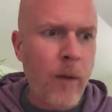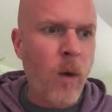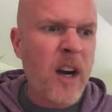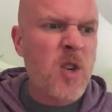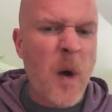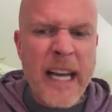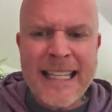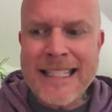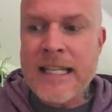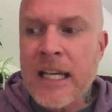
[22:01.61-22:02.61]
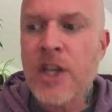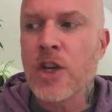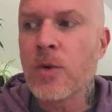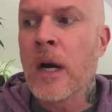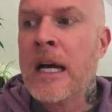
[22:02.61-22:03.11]
Where do I
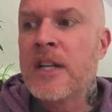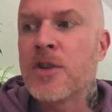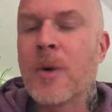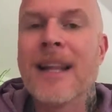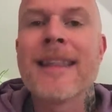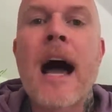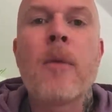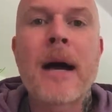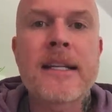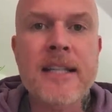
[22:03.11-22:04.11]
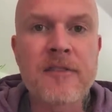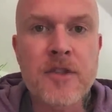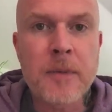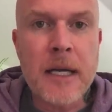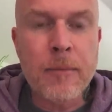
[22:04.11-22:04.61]
continue to allow myself
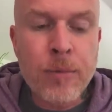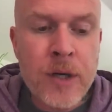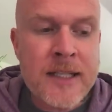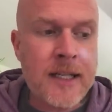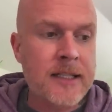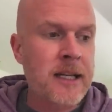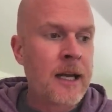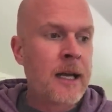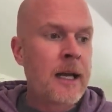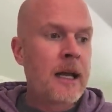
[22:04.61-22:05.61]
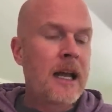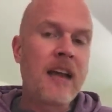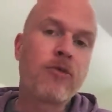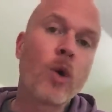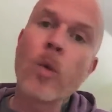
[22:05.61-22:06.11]
to be imprisoned
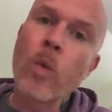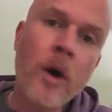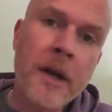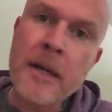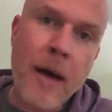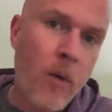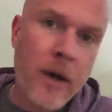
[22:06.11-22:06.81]
if we're worried about